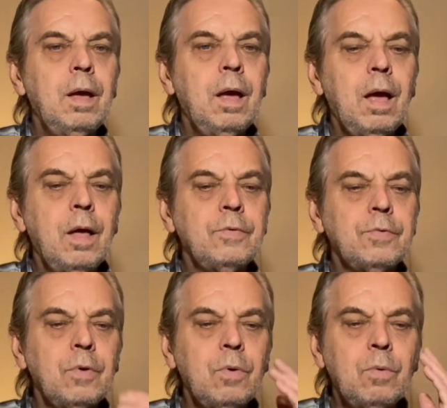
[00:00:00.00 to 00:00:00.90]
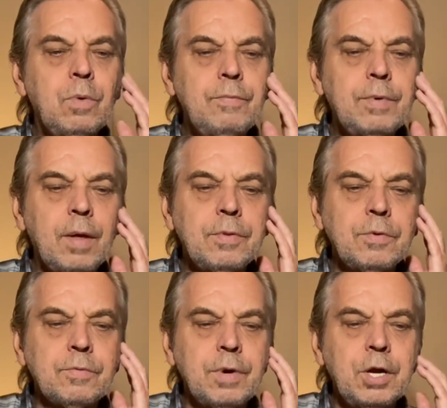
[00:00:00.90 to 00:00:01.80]
And so we've got
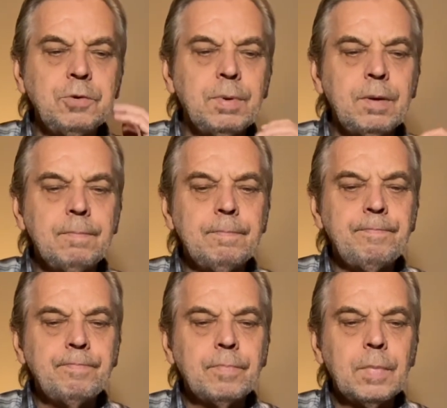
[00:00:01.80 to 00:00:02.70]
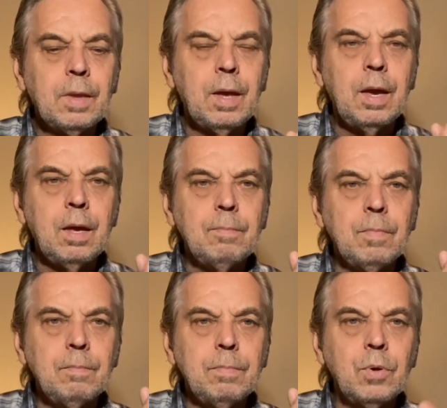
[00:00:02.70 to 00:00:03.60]
this arrangement
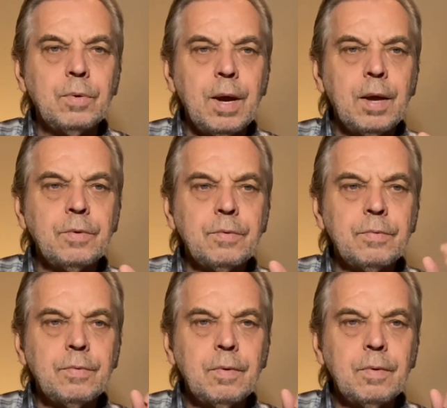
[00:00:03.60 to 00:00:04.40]
in bluegrass